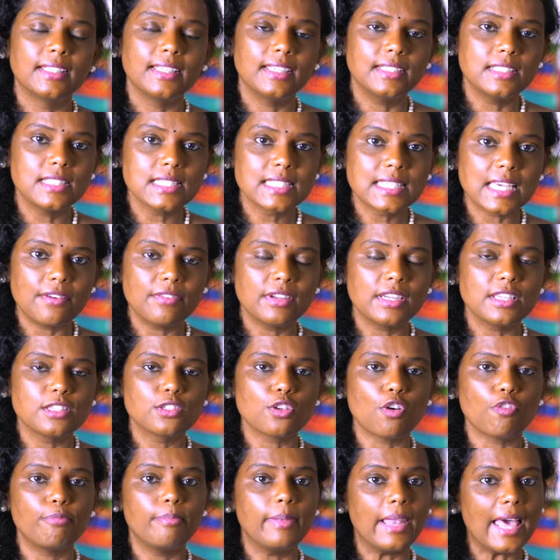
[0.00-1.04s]
the discoveries
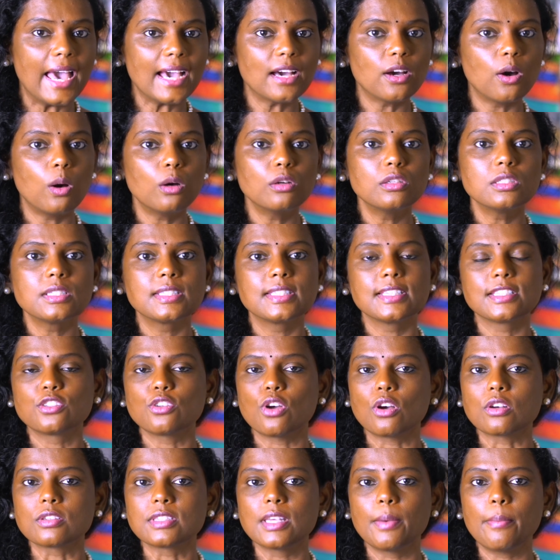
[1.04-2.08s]
of black holes this
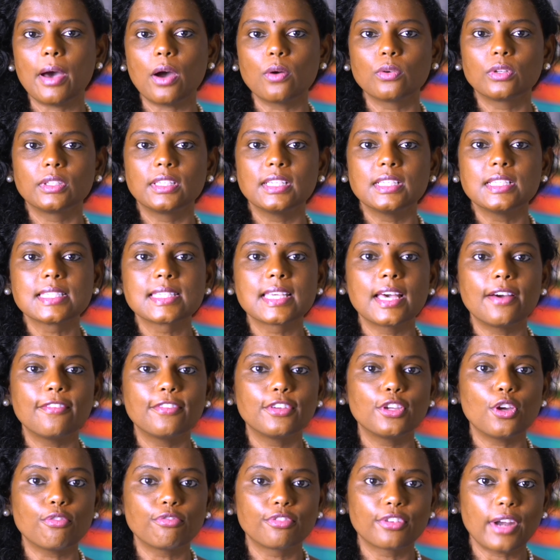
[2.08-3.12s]
talks about the
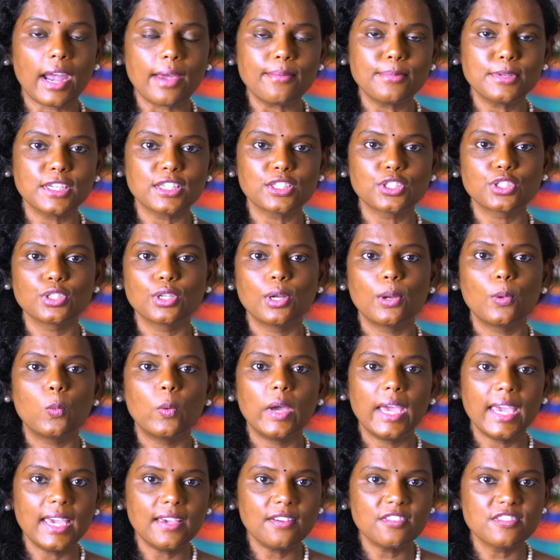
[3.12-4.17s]
discovery of gravitational
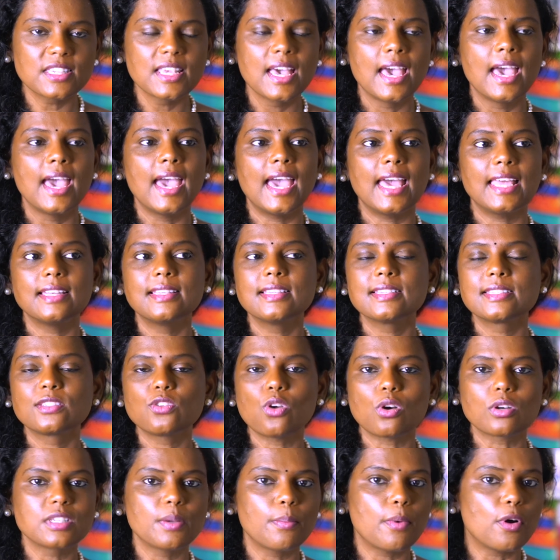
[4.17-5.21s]
waves and this
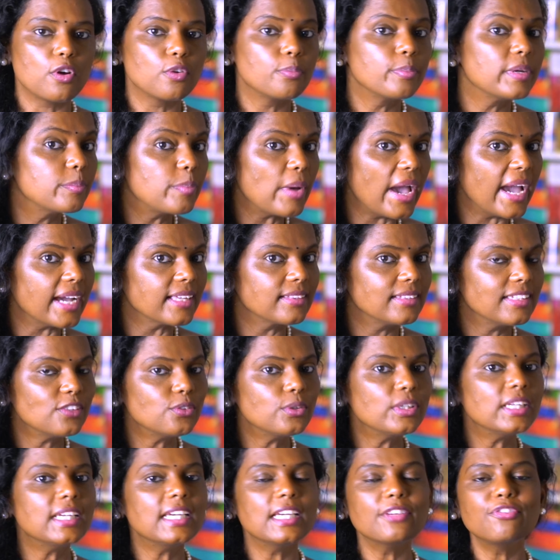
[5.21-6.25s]
talks about big bang
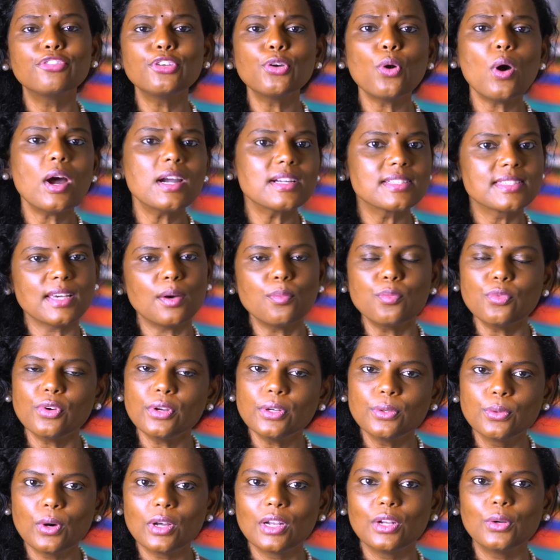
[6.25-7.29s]
theory if you are
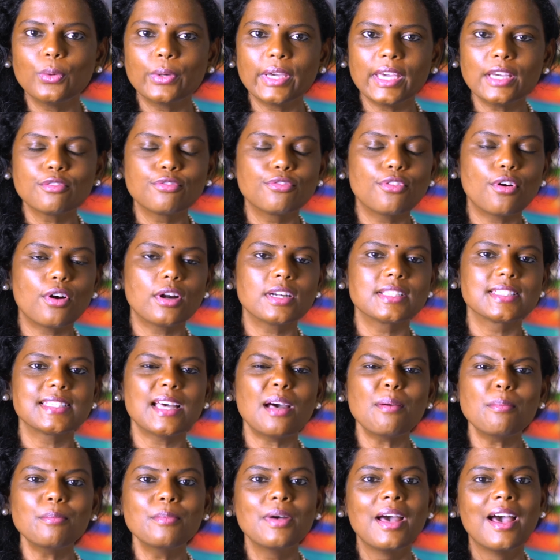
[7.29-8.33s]
someone who are looking for
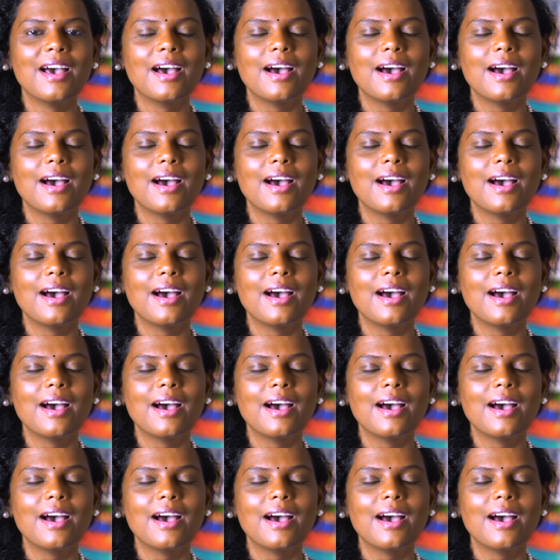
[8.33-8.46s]
some